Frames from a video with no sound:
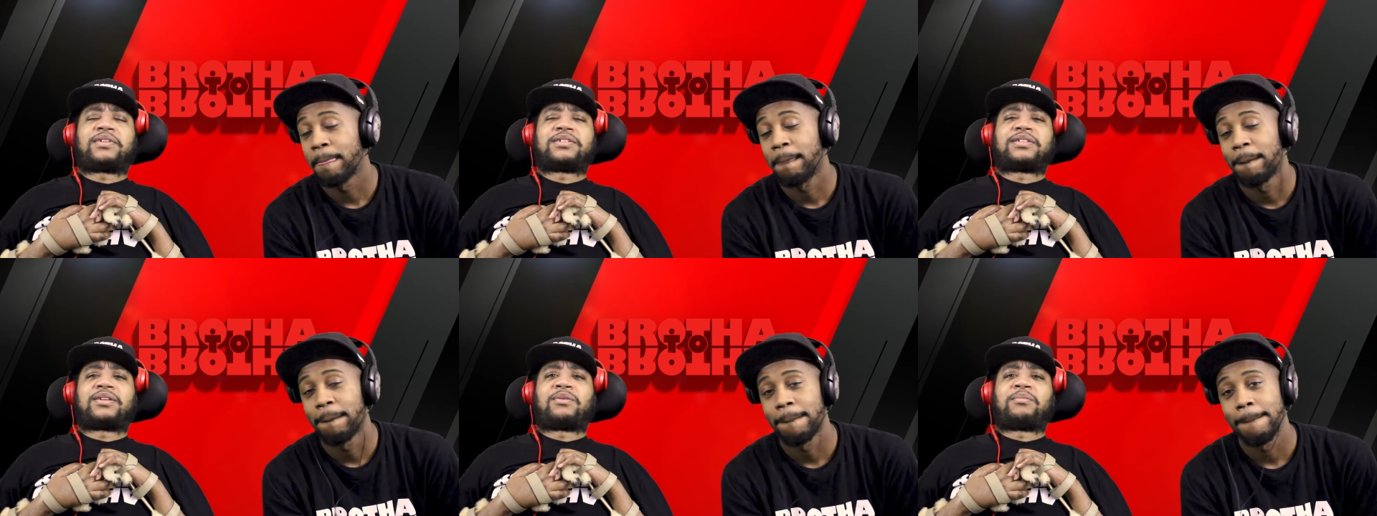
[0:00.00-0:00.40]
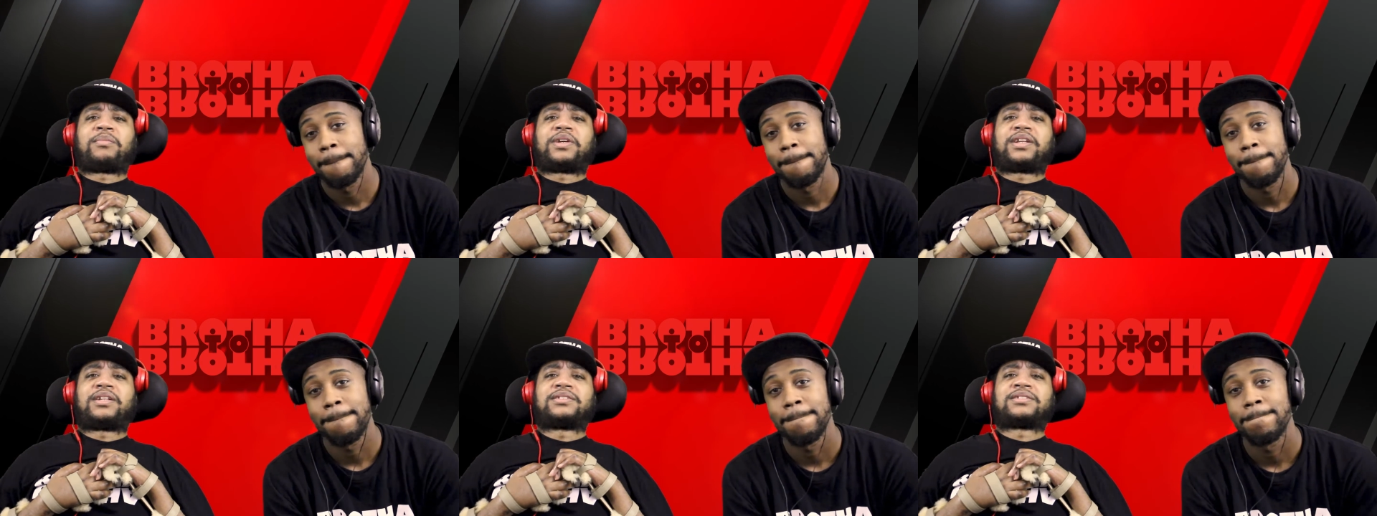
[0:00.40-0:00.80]
Speaker 1: it. It don't
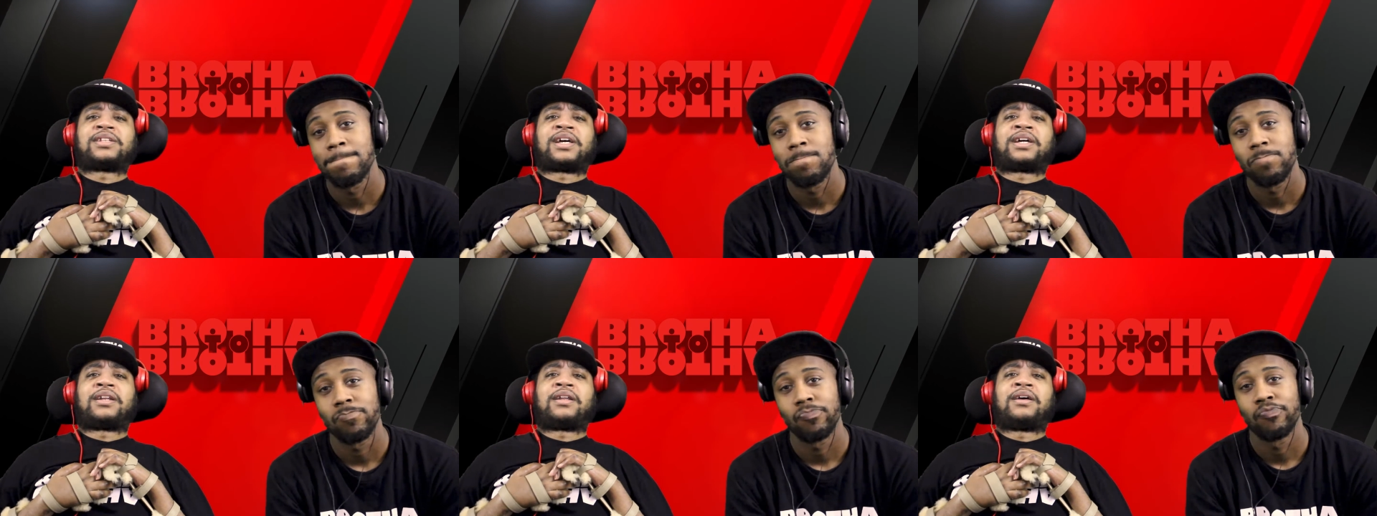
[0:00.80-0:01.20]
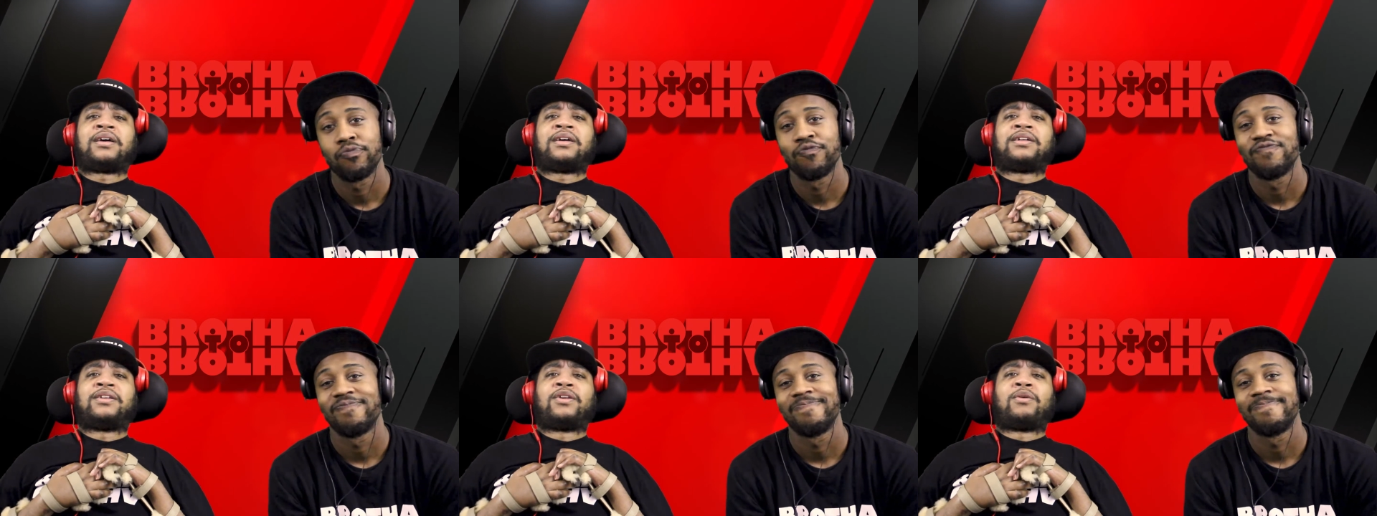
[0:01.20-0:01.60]
mean it's not
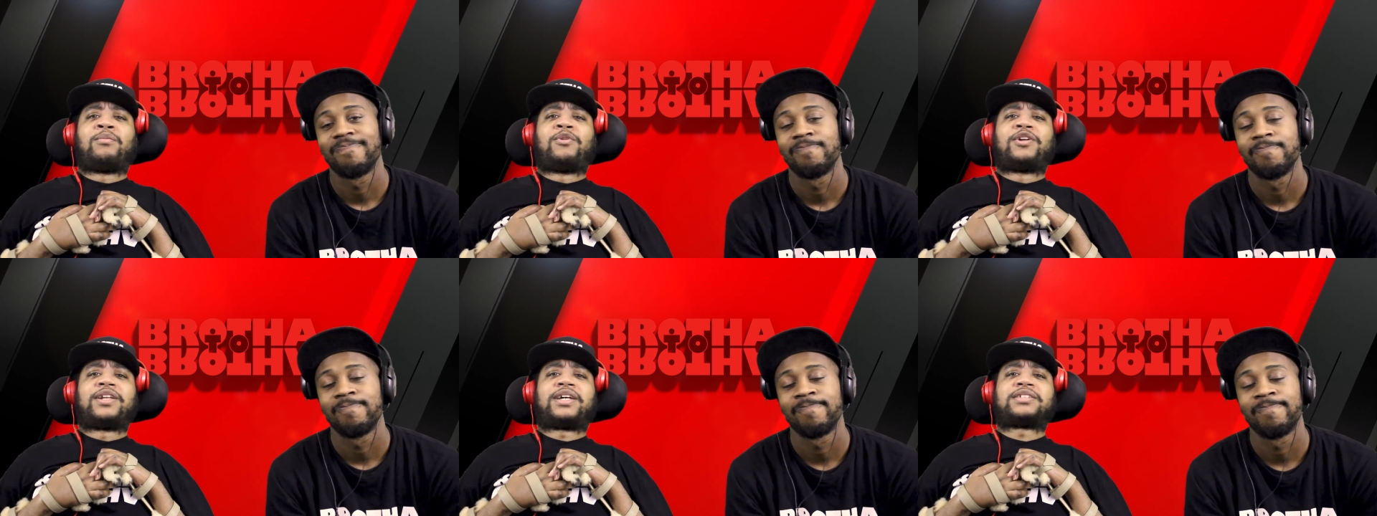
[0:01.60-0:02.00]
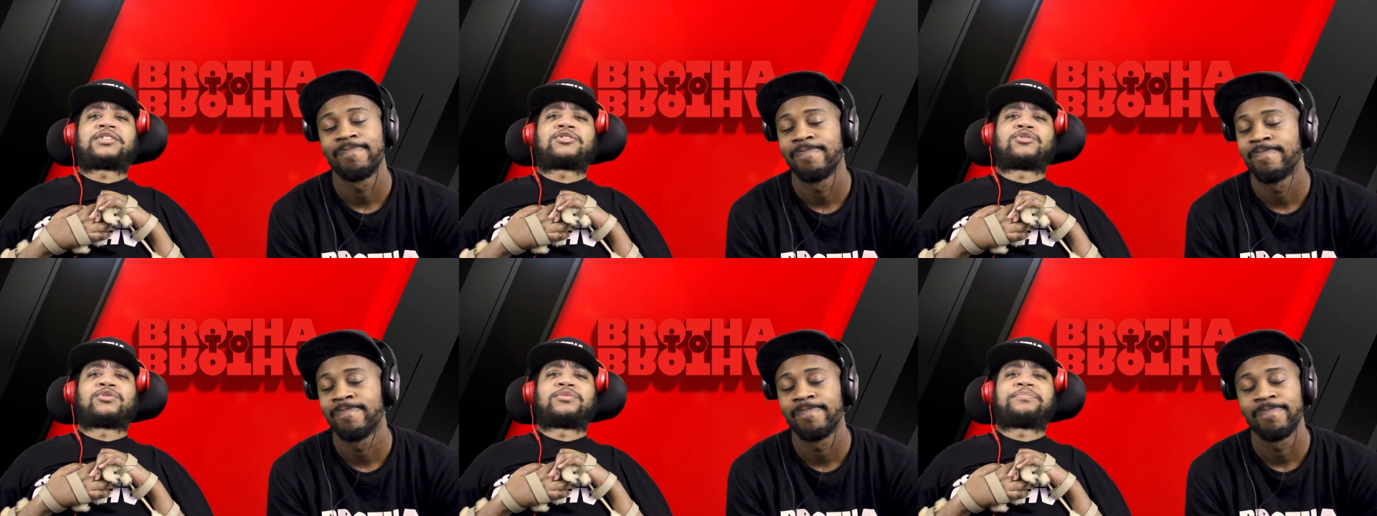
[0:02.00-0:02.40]
no more less
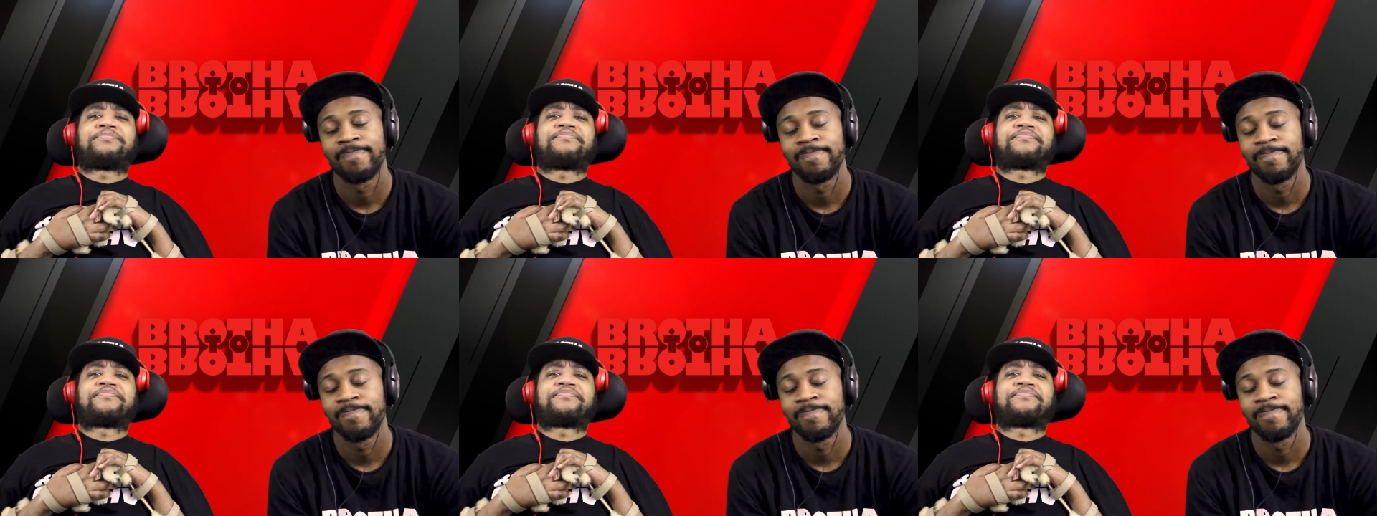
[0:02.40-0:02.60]
true.